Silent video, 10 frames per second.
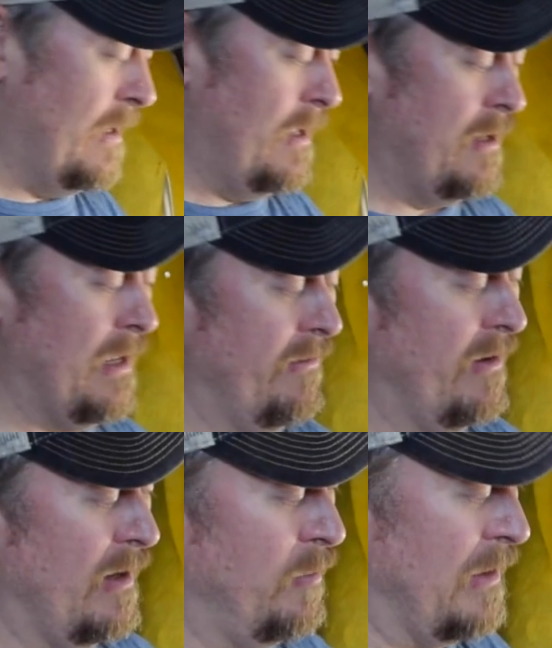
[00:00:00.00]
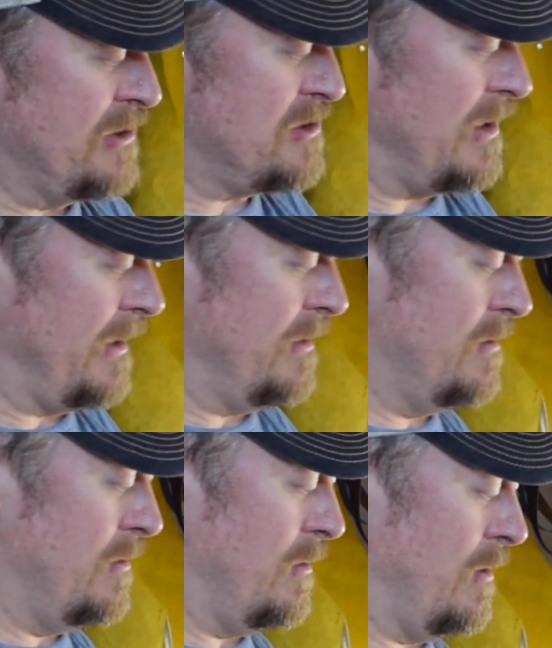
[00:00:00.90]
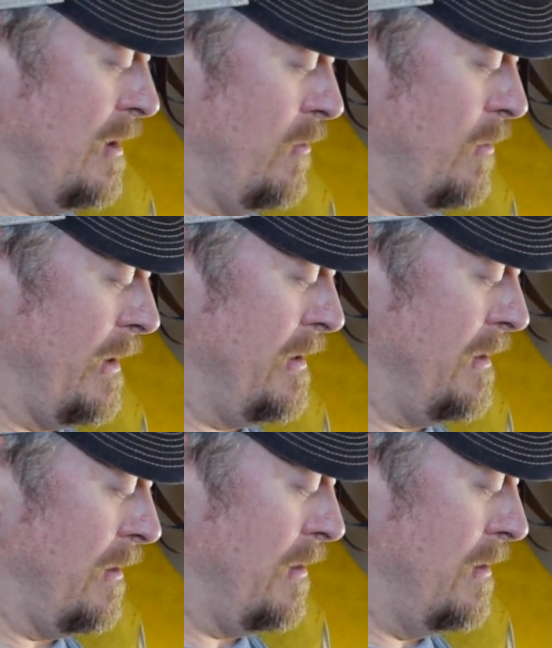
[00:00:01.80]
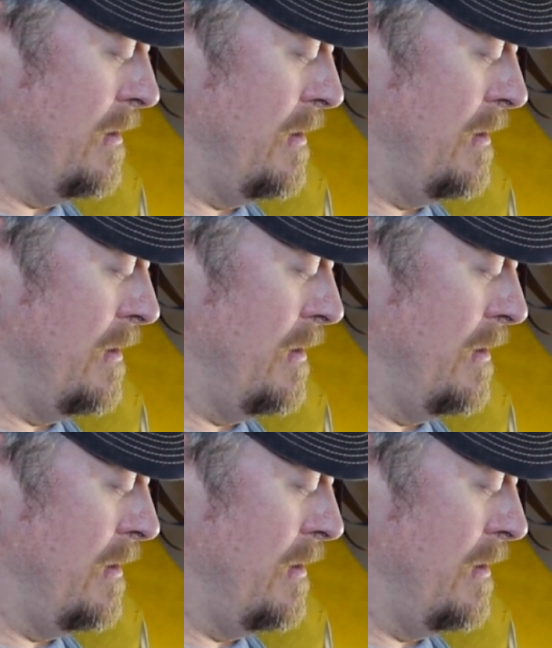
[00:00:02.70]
you have a plunge line right here,